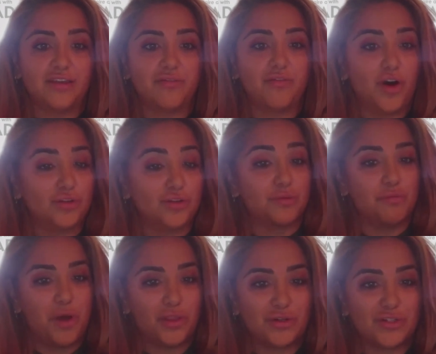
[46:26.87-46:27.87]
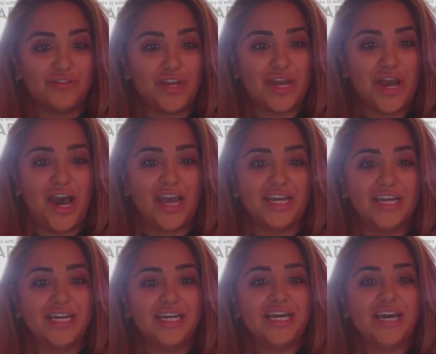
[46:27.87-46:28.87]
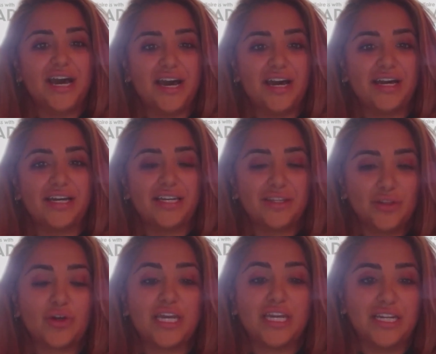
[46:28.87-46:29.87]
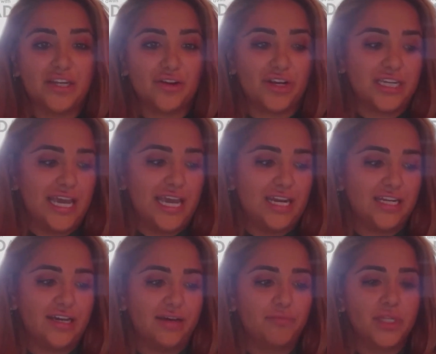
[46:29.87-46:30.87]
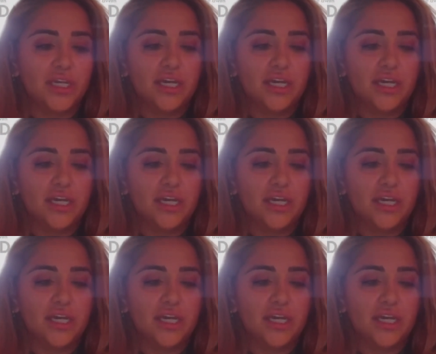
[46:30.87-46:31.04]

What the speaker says: the fathers and mothers of AI located here in Canada.